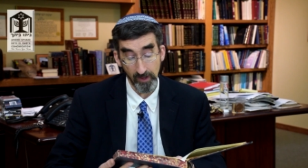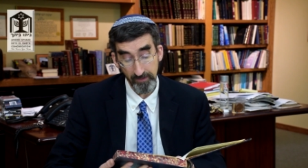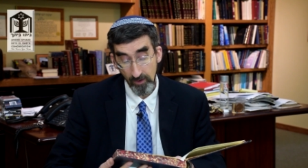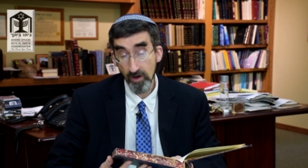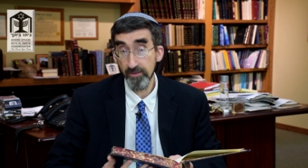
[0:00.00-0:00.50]

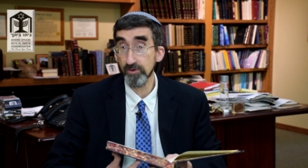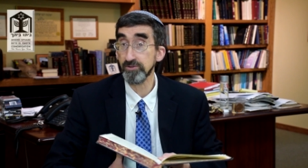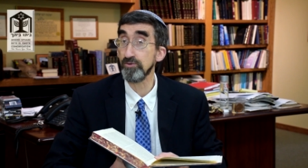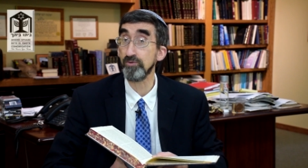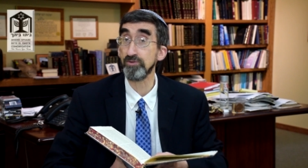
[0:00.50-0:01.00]
There are
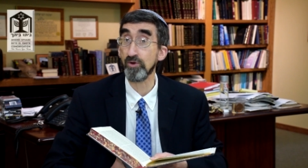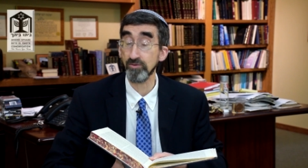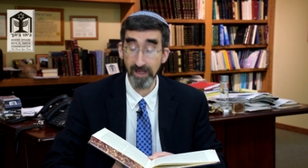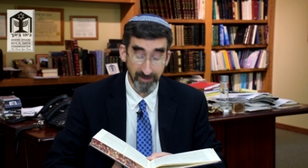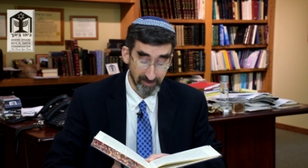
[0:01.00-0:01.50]
those who
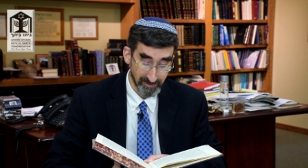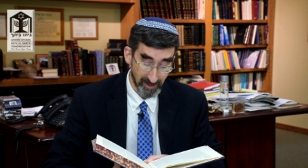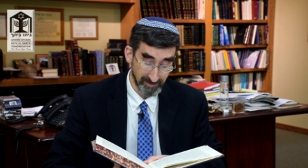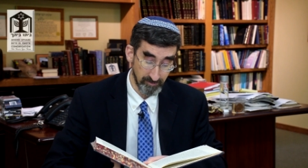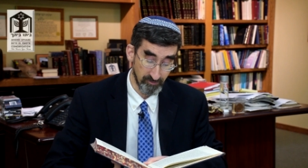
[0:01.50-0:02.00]
don't like this
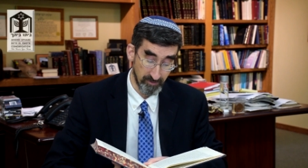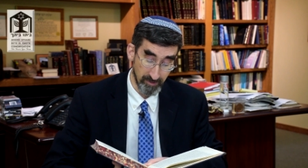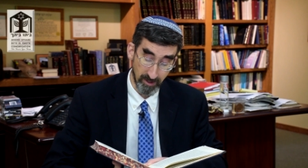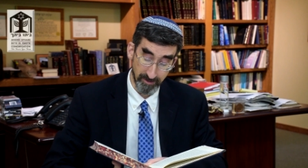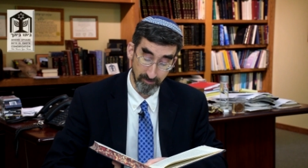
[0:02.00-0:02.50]
custom.
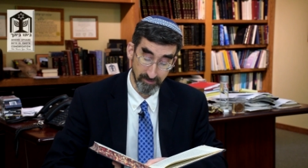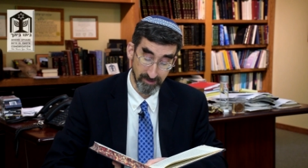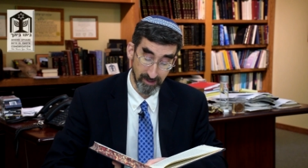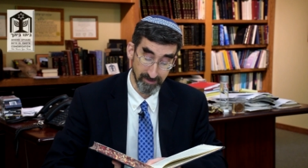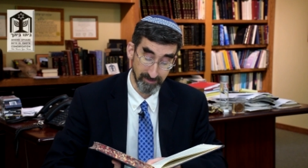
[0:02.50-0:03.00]
Free
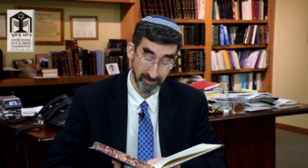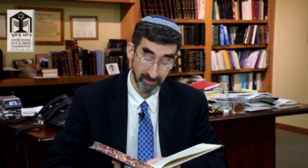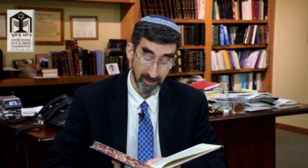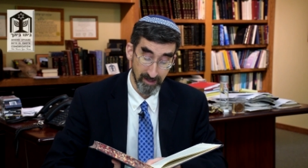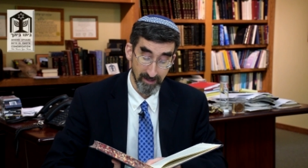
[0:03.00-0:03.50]
says that
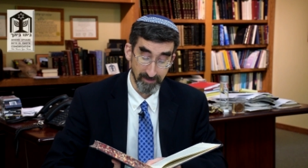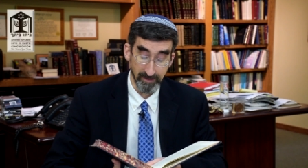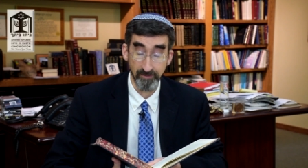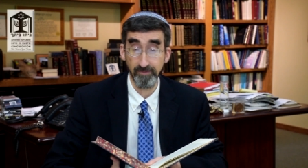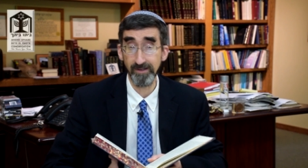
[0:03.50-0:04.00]

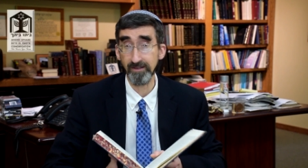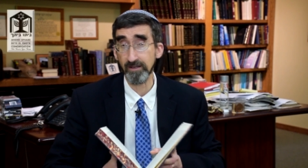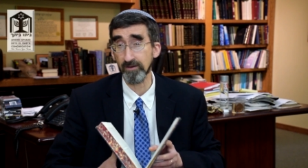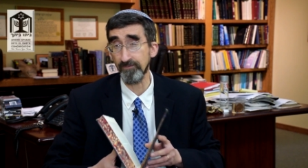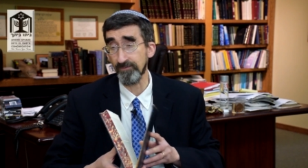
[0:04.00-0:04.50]
it, it,
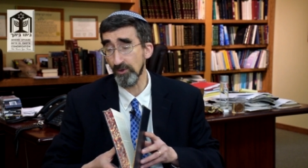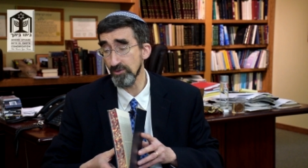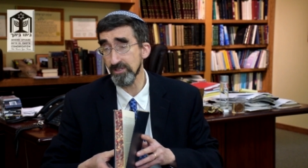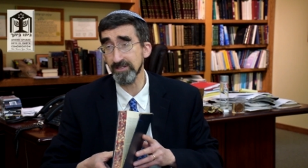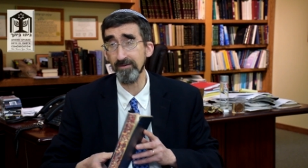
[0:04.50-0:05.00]

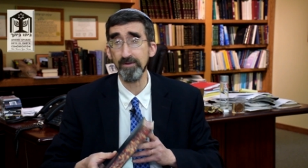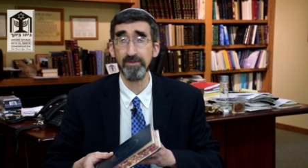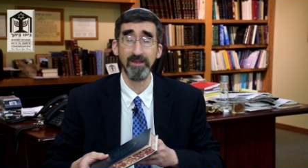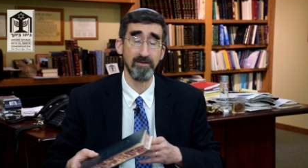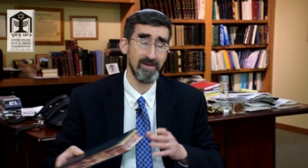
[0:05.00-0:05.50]
confuses
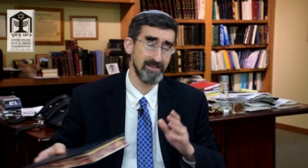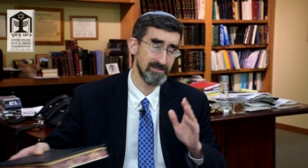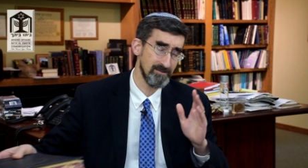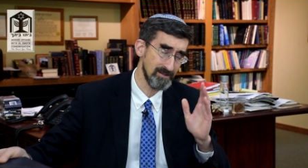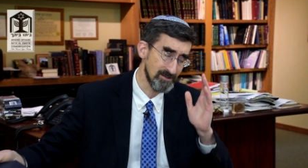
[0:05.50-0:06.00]
everything. It
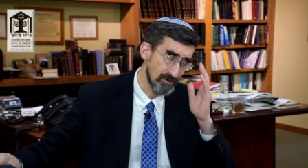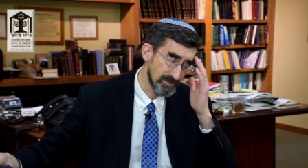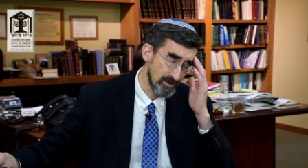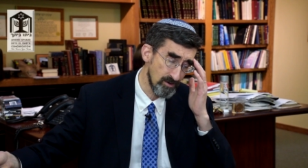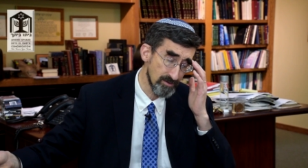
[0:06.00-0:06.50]
makes it's hard
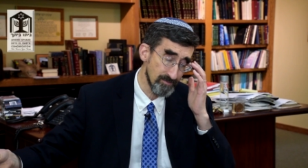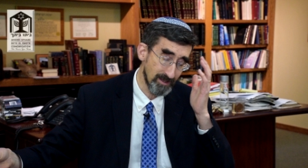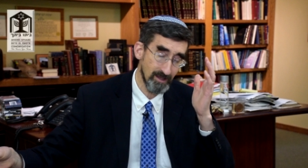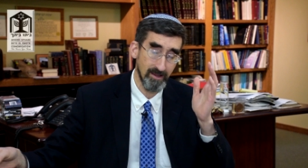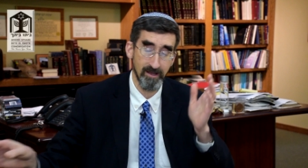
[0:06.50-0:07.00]
to hear the
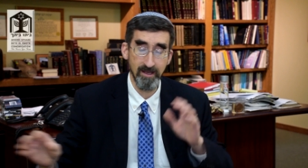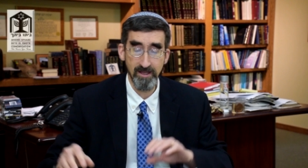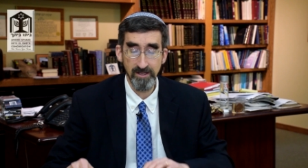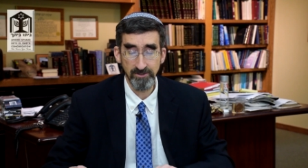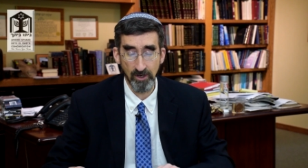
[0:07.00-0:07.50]
Megillah.
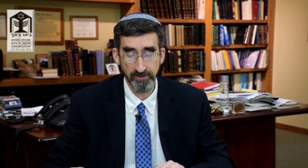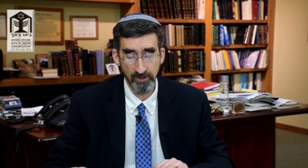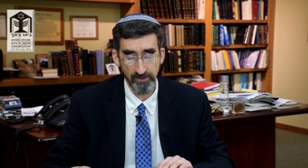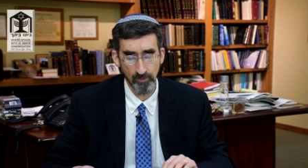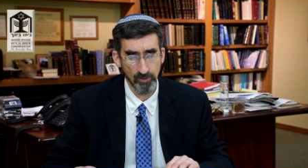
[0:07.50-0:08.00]
It's hard to
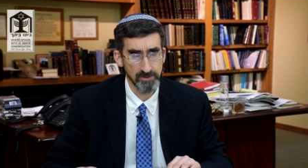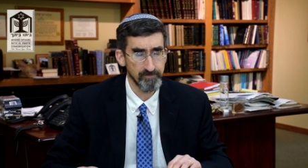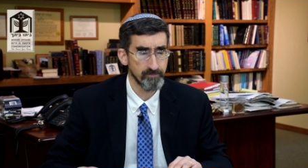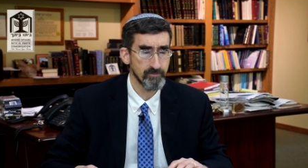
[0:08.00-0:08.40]
hear the words.